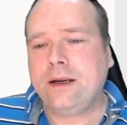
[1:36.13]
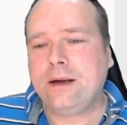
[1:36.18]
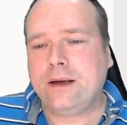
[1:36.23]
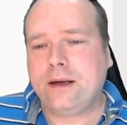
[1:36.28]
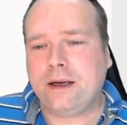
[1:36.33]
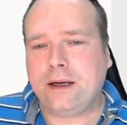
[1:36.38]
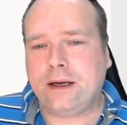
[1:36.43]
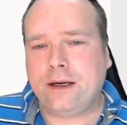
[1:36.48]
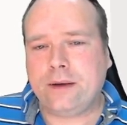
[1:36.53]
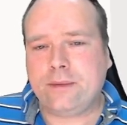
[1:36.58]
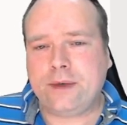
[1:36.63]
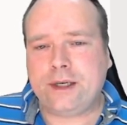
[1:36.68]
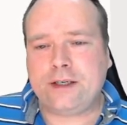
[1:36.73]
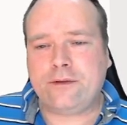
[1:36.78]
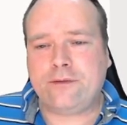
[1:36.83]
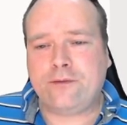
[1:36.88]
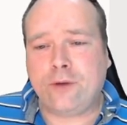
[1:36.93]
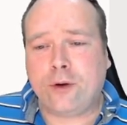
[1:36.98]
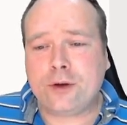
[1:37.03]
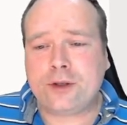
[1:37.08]

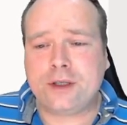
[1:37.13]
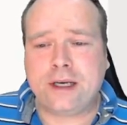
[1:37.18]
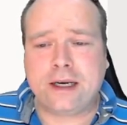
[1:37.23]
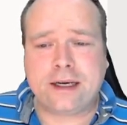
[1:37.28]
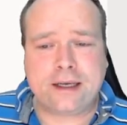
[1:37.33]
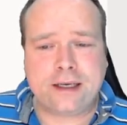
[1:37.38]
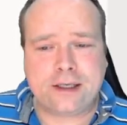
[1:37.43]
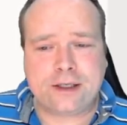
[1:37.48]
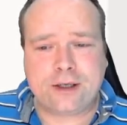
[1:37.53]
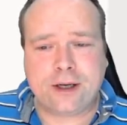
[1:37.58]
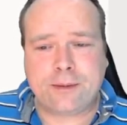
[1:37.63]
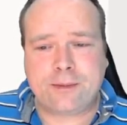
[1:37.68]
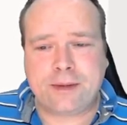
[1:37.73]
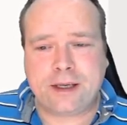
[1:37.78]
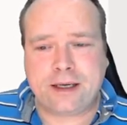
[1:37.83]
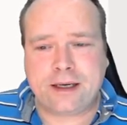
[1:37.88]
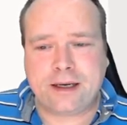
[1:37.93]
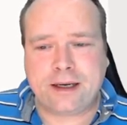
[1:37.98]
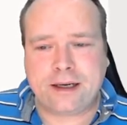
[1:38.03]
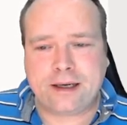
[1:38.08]
Which fortunately stopped
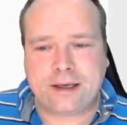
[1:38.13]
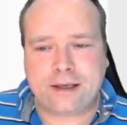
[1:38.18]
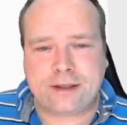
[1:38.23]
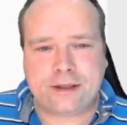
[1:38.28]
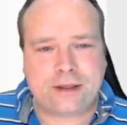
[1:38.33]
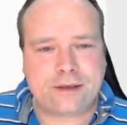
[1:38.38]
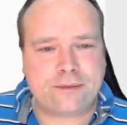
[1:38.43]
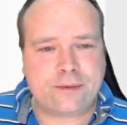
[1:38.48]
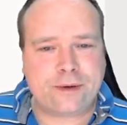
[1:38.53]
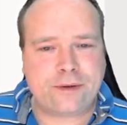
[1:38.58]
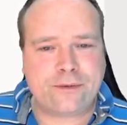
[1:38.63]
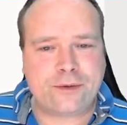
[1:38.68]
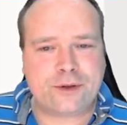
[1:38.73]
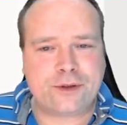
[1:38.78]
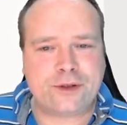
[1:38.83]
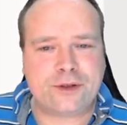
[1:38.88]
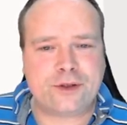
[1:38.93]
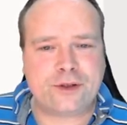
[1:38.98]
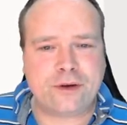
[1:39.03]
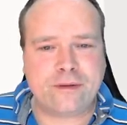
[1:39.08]
in a
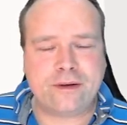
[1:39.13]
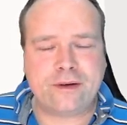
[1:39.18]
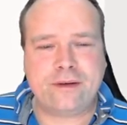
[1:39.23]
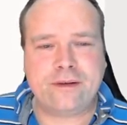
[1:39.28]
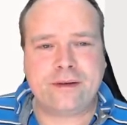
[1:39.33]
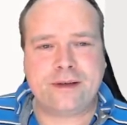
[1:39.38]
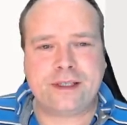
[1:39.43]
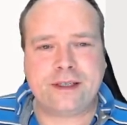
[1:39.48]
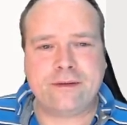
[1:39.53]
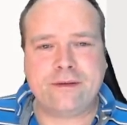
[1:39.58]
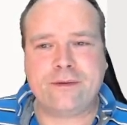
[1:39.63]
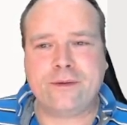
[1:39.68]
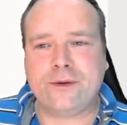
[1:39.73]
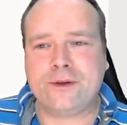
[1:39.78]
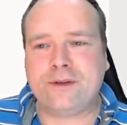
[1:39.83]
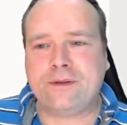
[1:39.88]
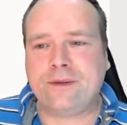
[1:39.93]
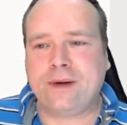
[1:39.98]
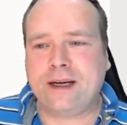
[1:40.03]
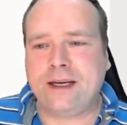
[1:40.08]
version 7
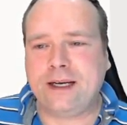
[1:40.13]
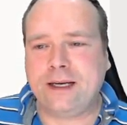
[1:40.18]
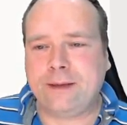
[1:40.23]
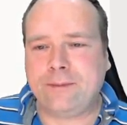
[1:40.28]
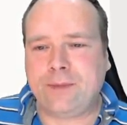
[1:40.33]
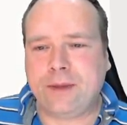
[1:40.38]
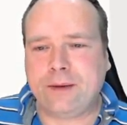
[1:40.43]
version right here.